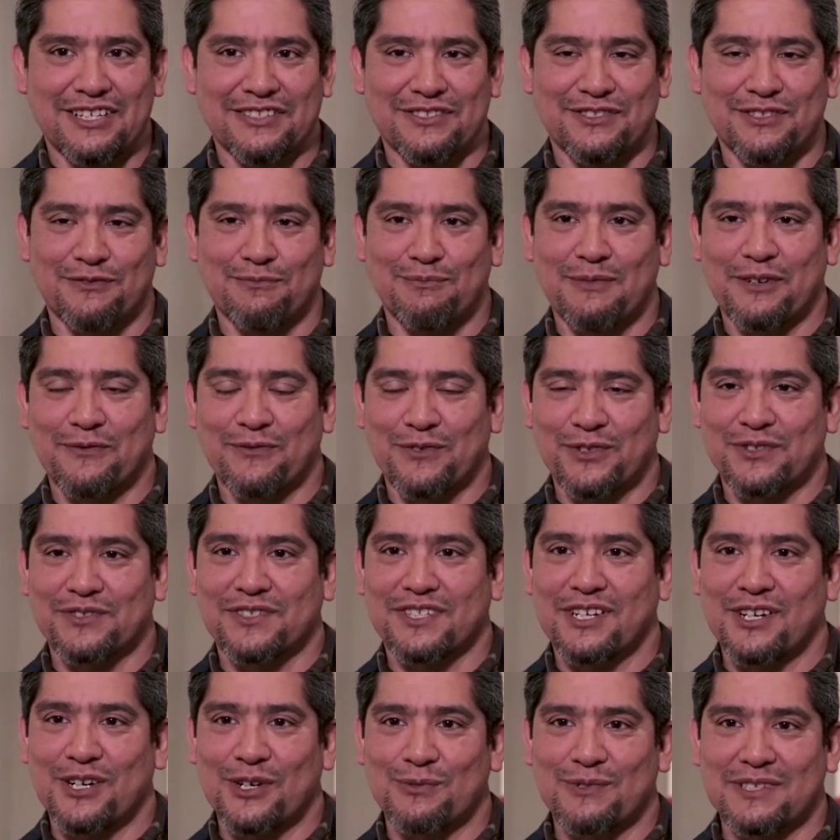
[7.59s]
So my first
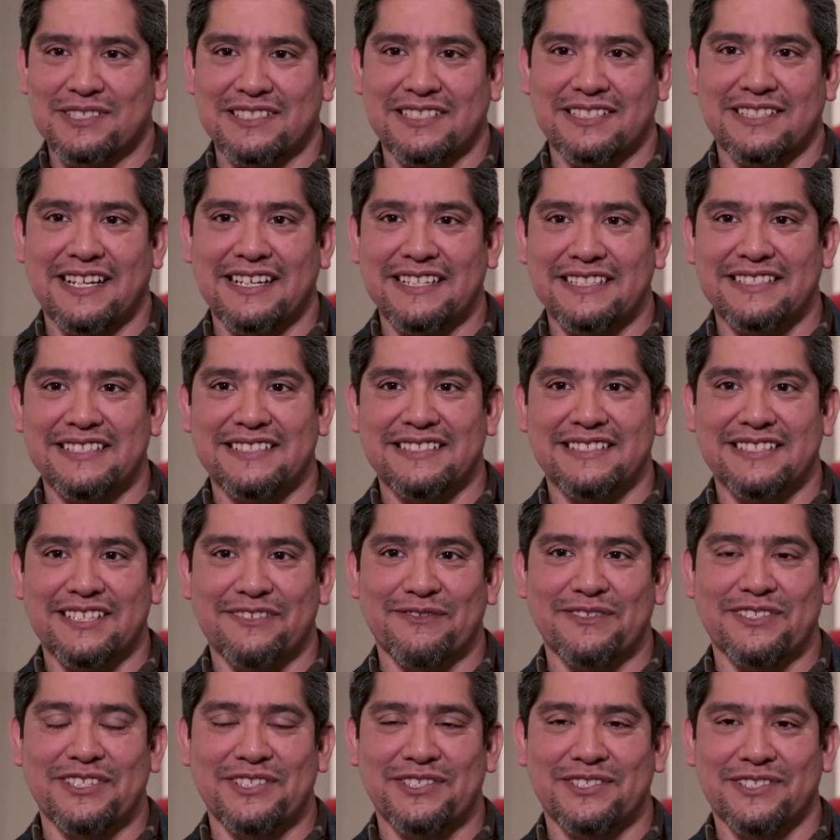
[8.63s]
car was a
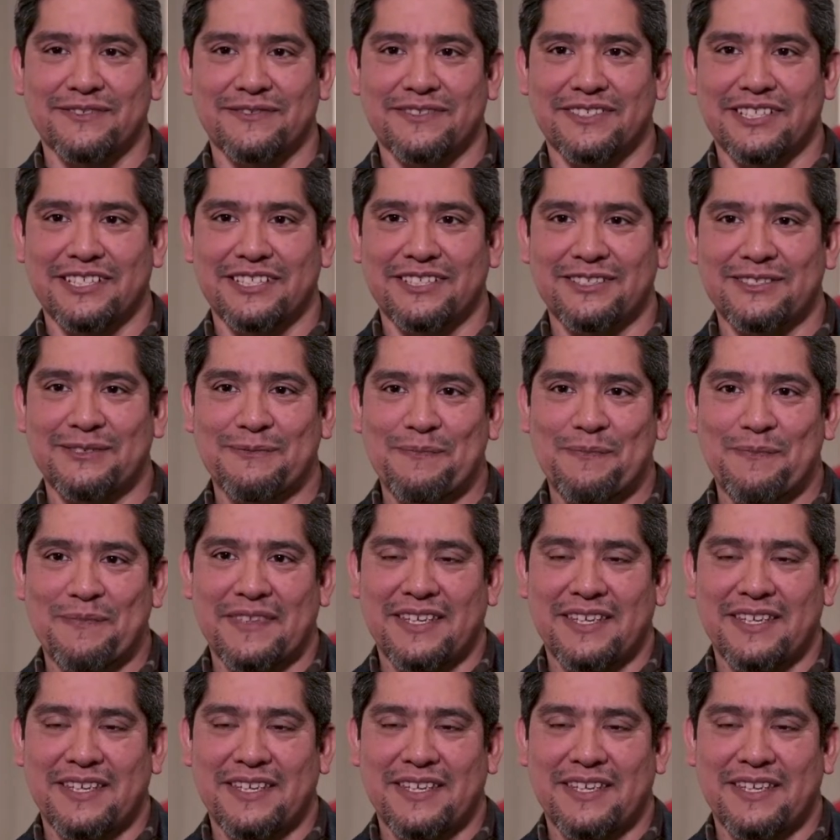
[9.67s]
1970 Chevelle.